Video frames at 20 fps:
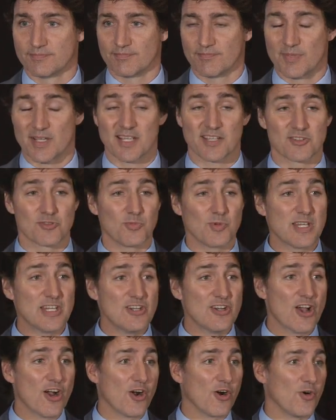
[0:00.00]
because we
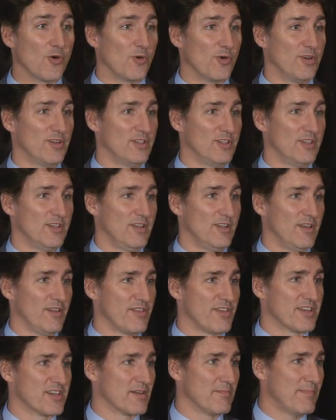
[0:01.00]
know
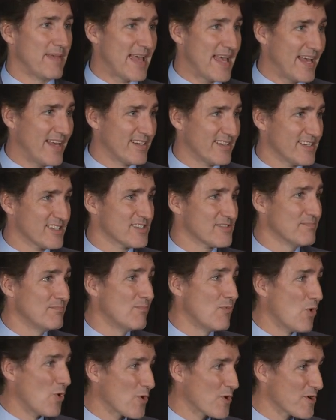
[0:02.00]
the demand is
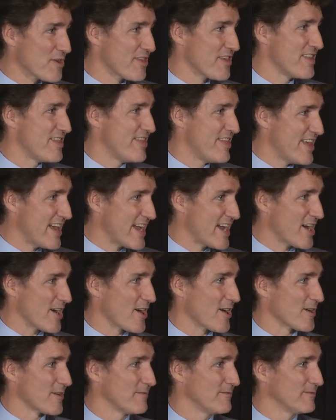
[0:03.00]
more than
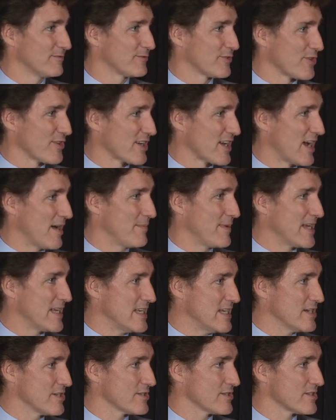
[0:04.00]
there for the coming
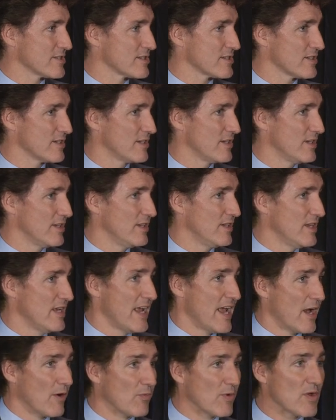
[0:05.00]
years.
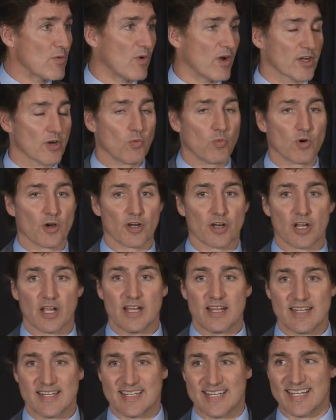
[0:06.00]
And we want to work
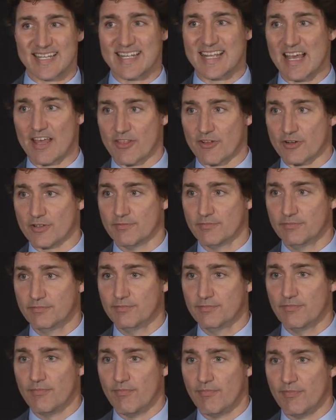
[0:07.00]
together
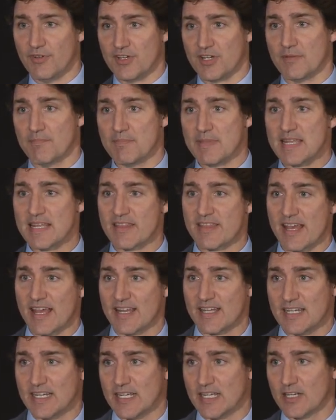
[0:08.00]
to meet
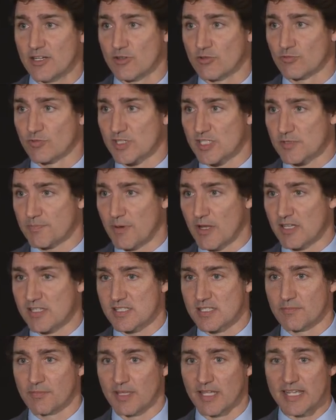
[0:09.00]
that need
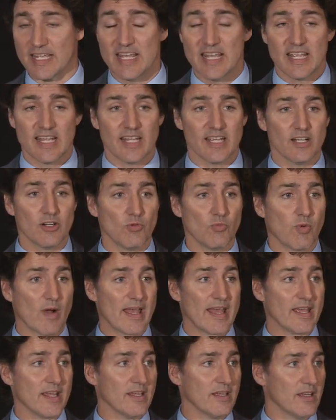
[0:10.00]
responsibly in a
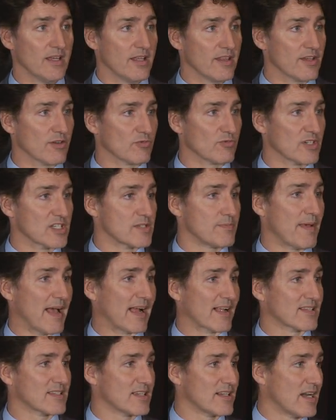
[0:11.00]
way that
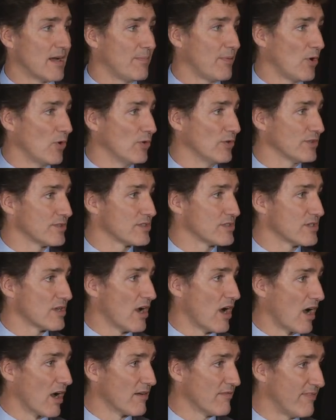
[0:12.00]
respects and upholds
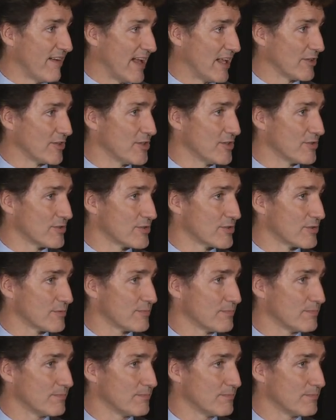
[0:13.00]
our values.